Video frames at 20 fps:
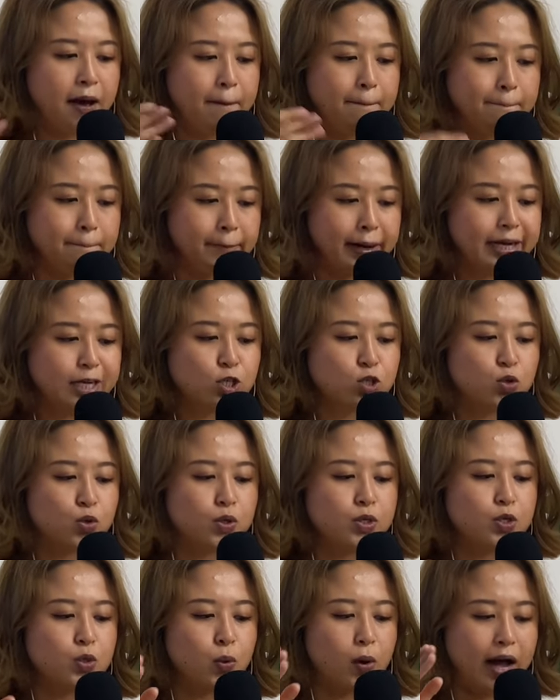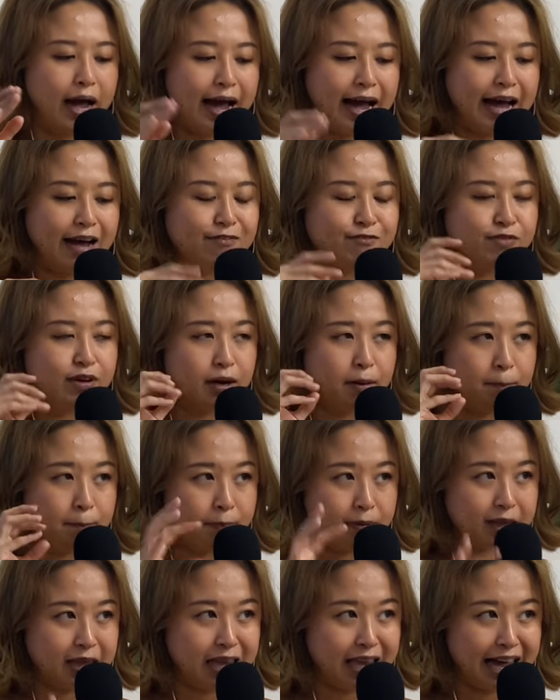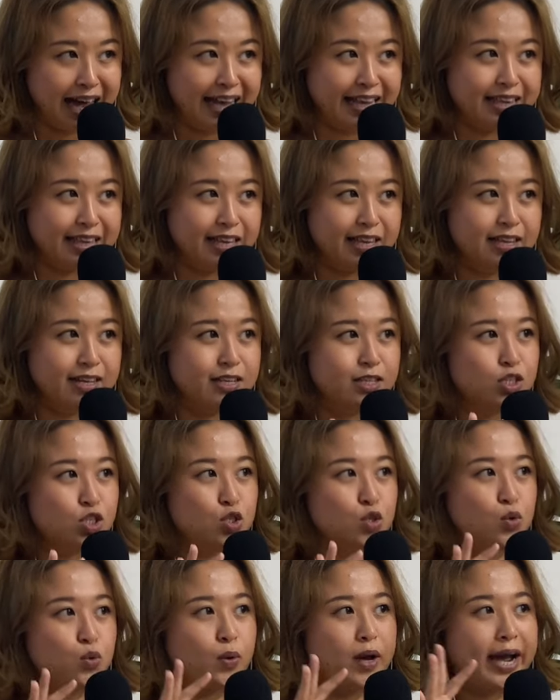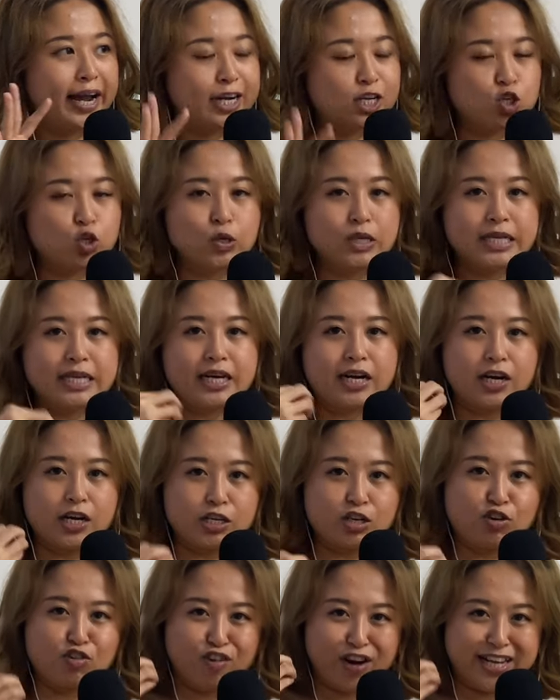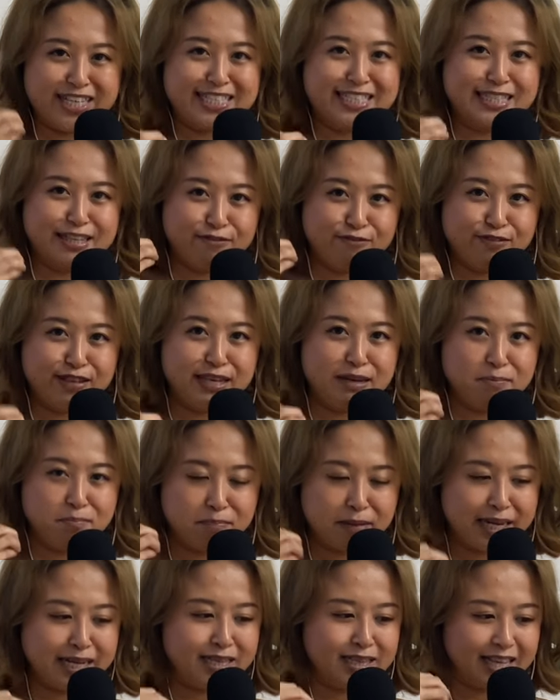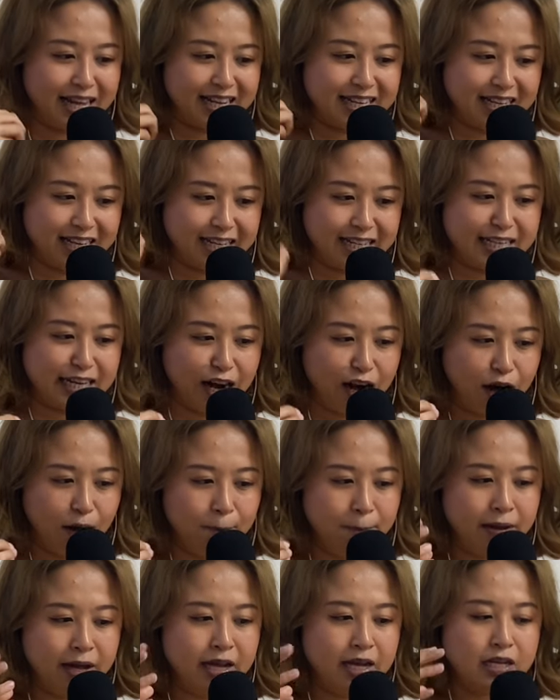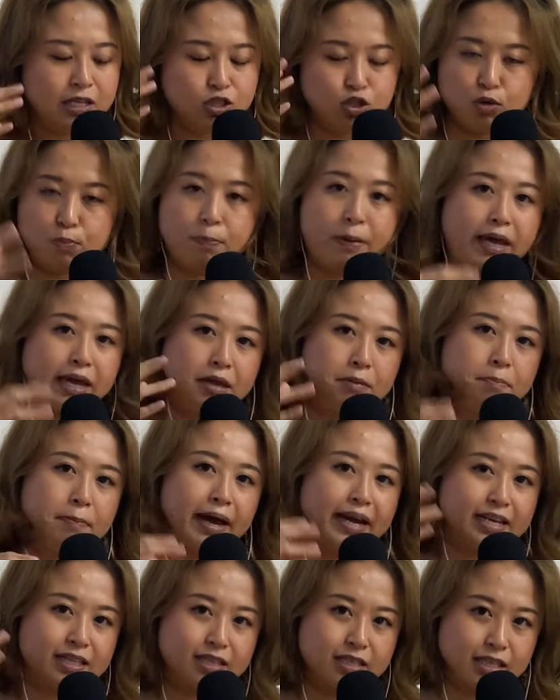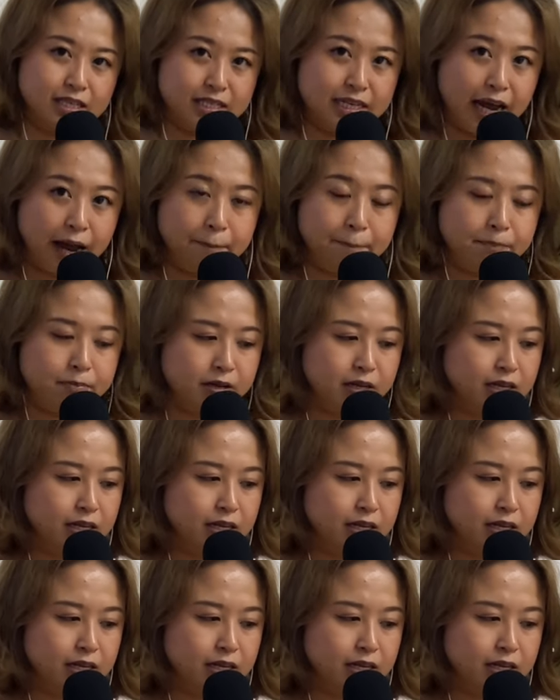make sure you have a plan to actually aggressively make that income to pay back the debt.